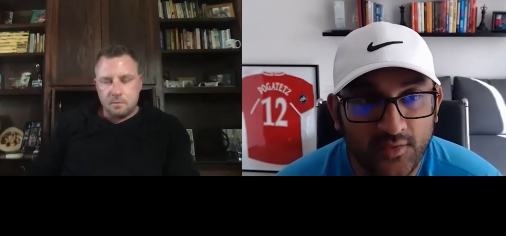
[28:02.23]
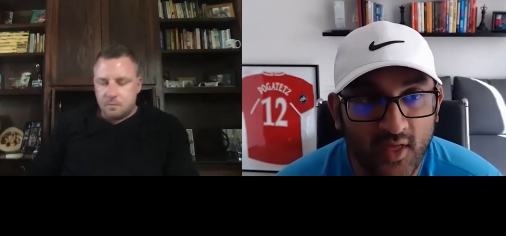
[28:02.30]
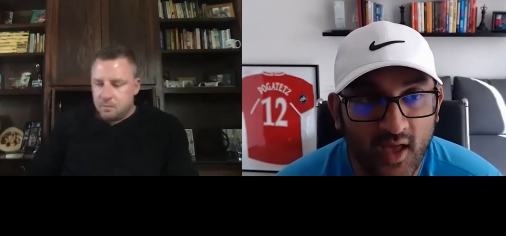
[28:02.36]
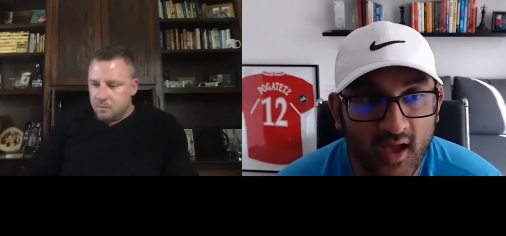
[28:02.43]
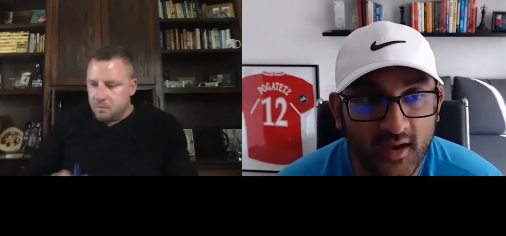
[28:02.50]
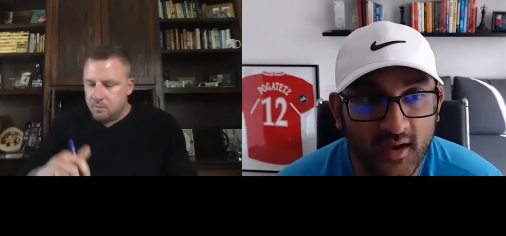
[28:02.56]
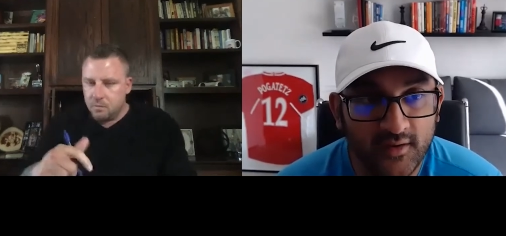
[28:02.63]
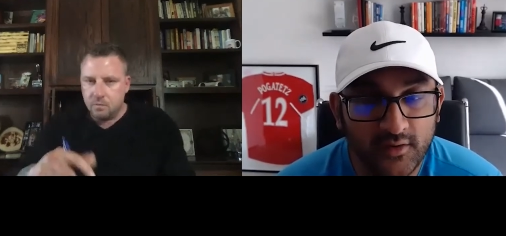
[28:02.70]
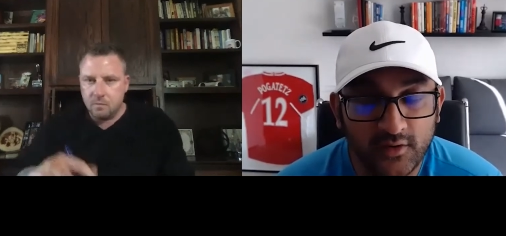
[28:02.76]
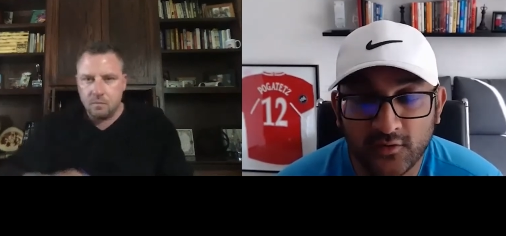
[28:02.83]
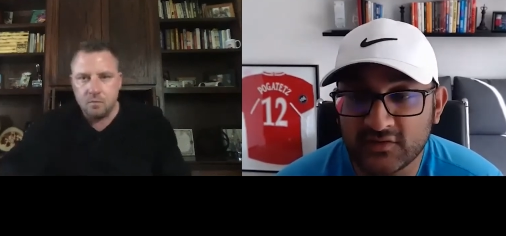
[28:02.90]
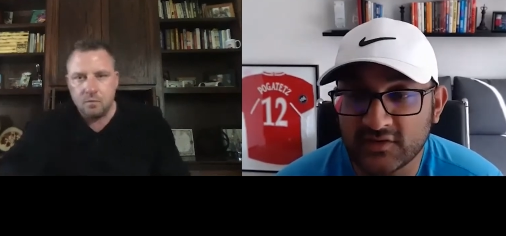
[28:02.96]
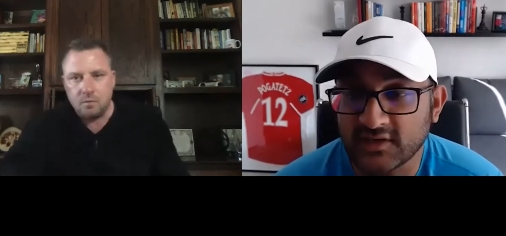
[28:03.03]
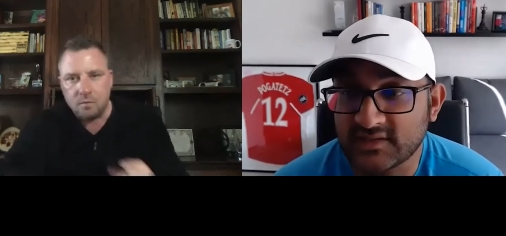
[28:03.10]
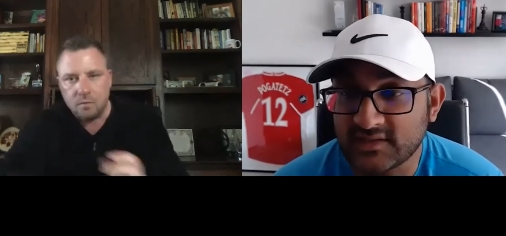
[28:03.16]
Speaker 1: that
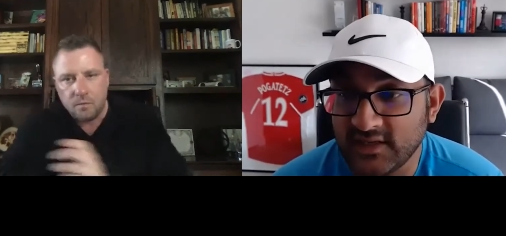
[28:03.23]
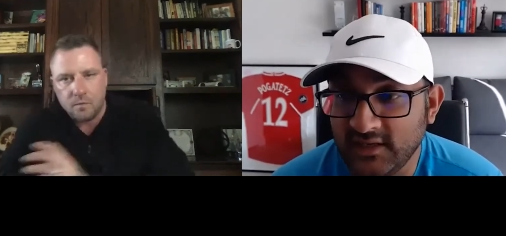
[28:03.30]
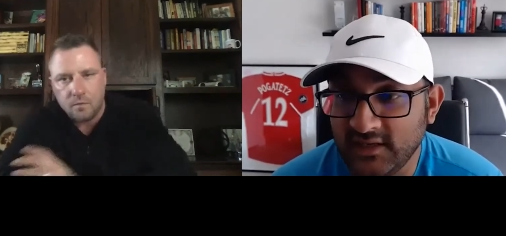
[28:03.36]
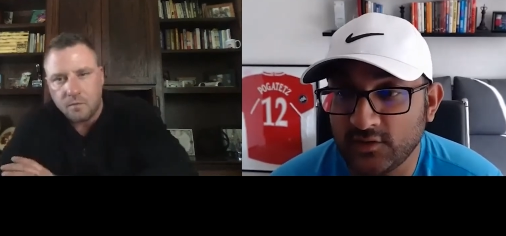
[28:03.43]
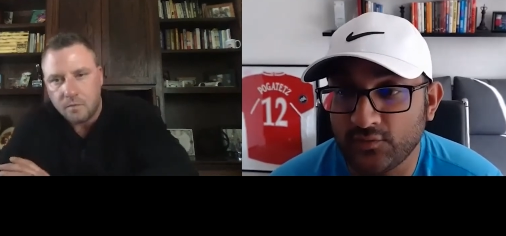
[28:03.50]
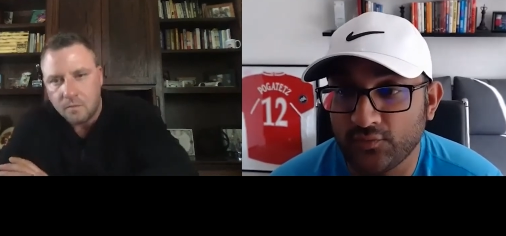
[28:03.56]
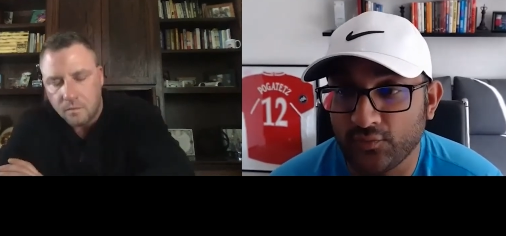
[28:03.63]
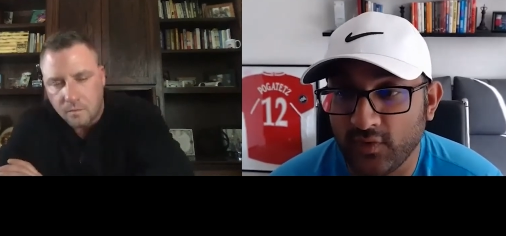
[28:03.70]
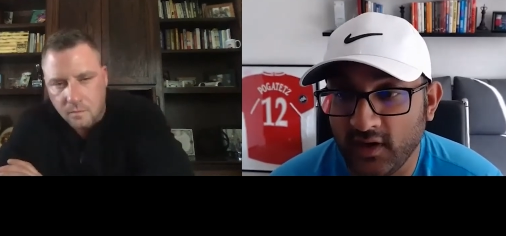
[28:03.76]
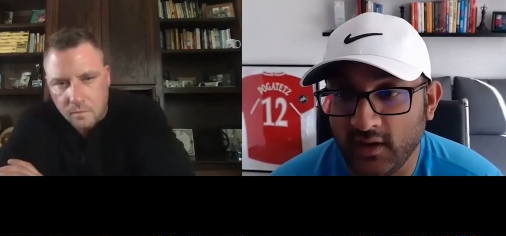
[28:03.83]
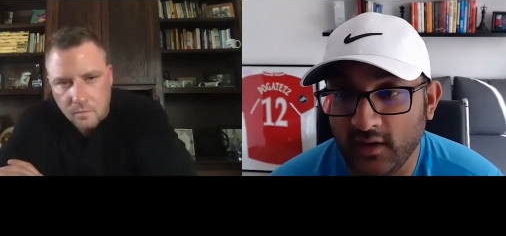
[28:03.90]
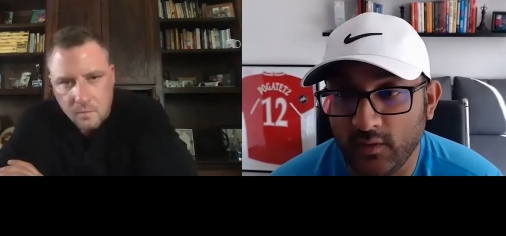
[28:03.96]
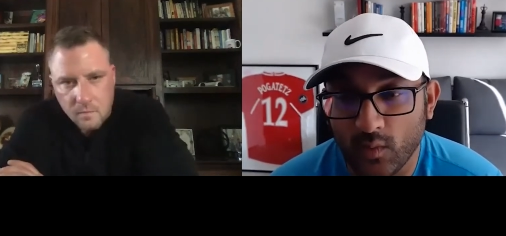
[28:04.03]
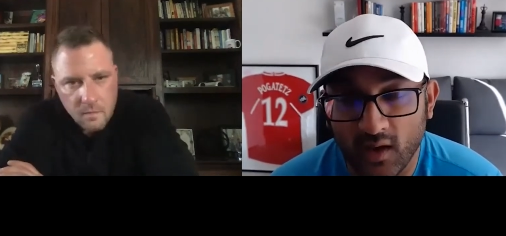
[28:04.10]
you've succeeded really